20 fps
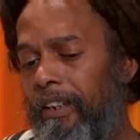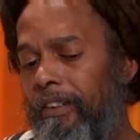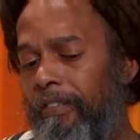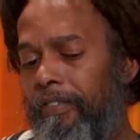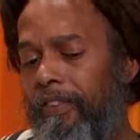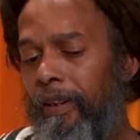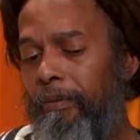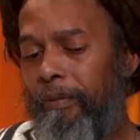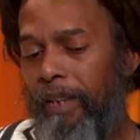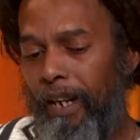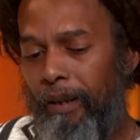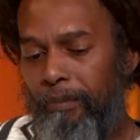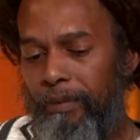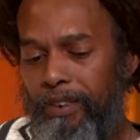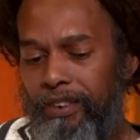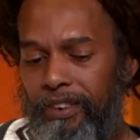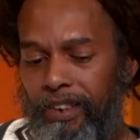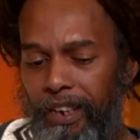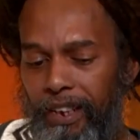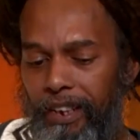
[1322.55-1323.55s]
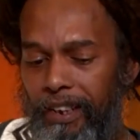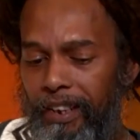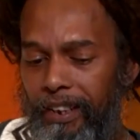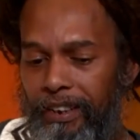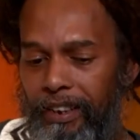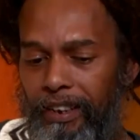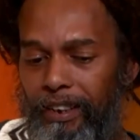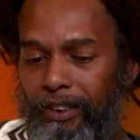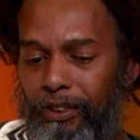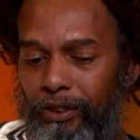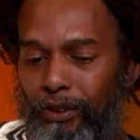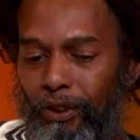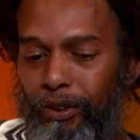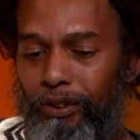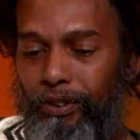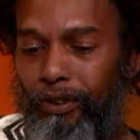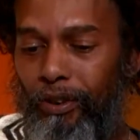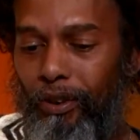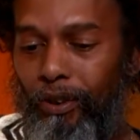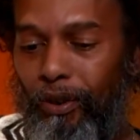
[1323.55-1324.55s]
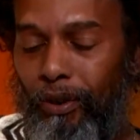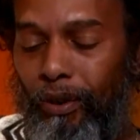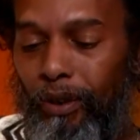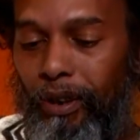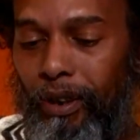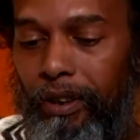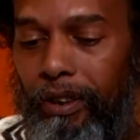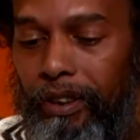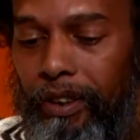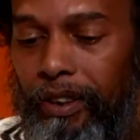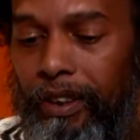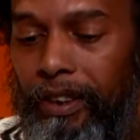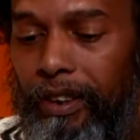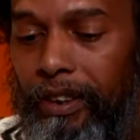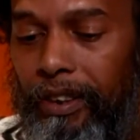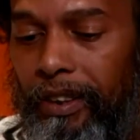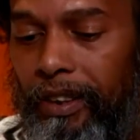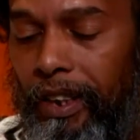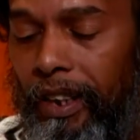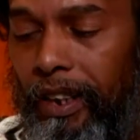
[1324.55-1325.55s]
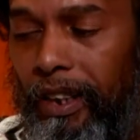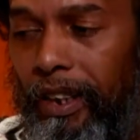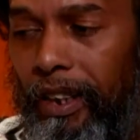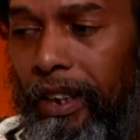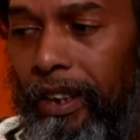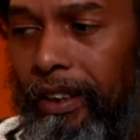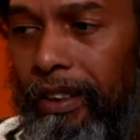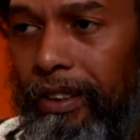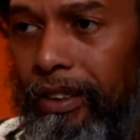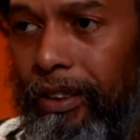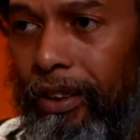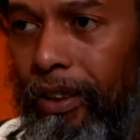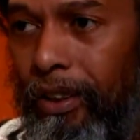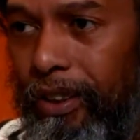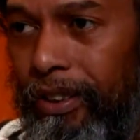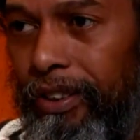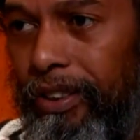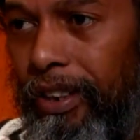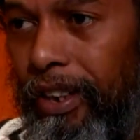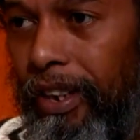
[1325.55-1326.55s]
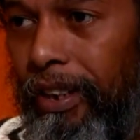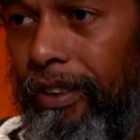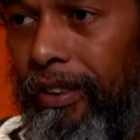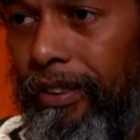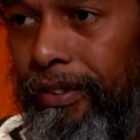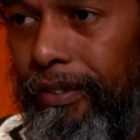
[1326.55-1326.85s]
if I'm not mistaken, I think it's also called the uh, dog star.